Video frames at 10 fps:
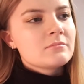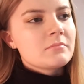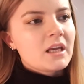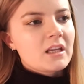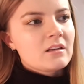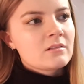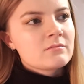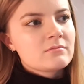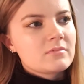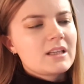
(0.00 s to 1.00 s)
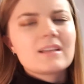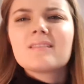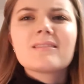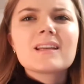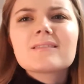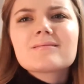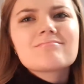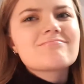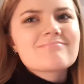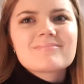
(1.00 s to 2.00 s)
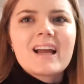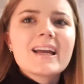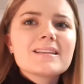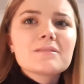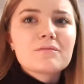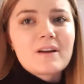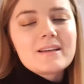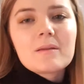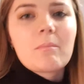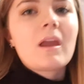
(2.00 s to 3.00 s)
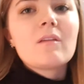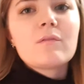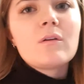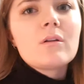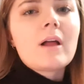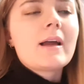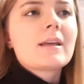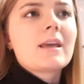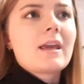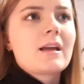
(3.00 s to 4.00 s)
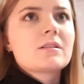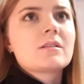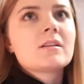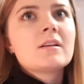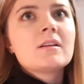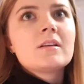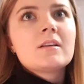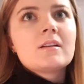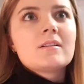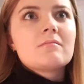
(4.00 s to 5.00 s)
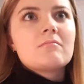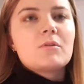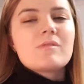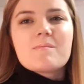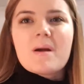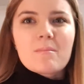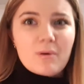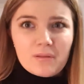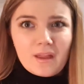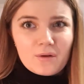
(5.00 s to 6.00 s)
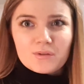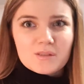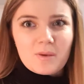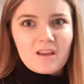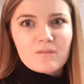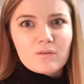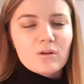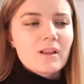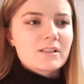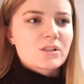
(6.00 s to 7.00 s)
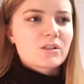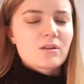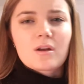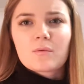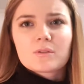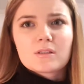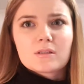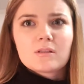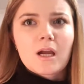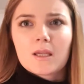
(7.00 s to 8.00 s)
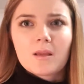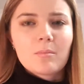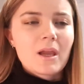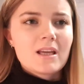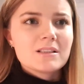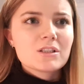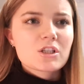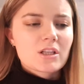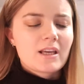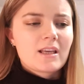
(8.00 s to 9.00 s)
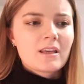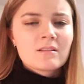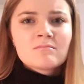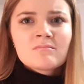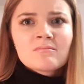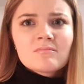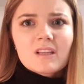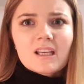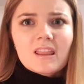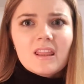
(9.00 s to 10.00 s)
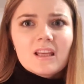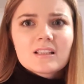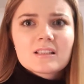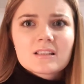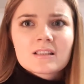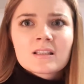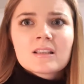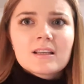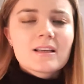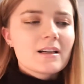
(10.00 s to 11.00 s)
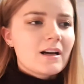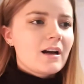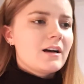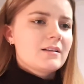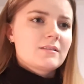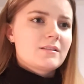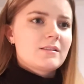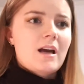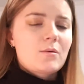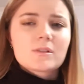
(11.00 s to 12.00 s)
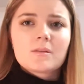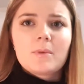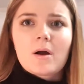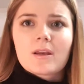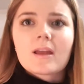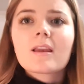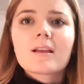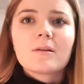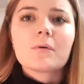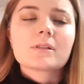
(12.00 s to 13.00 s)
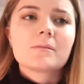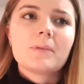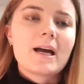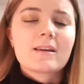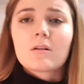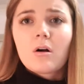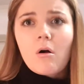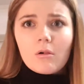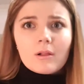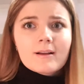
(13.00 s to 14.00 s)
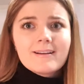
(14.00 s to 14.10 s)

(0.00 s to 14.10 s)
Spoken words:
pain. Like, I didn't find it painful. I can't remember that it was painful. I just thought it was a tiny pinch, like this. That was about it. It wasn't bad at all.